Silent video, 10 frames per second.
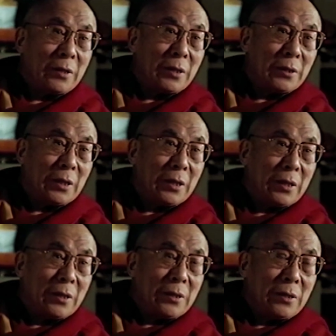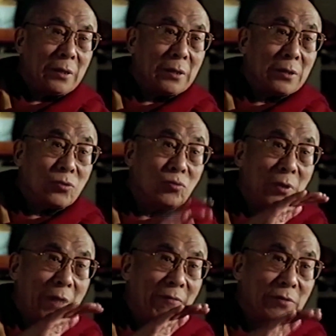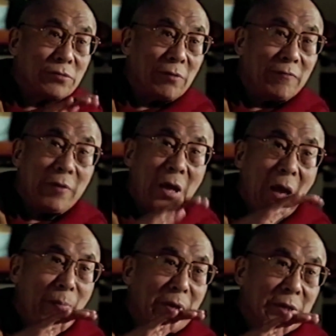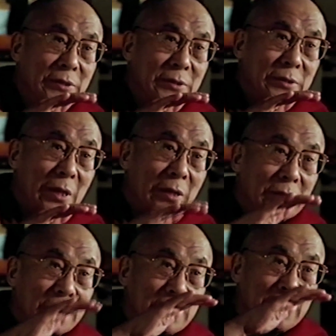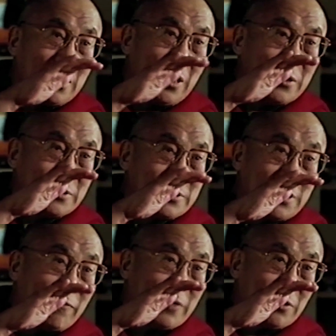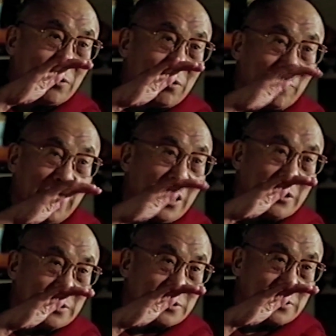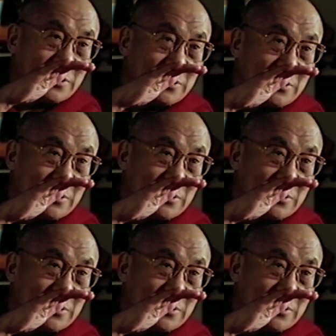the two levels of happiness and suffering or pains.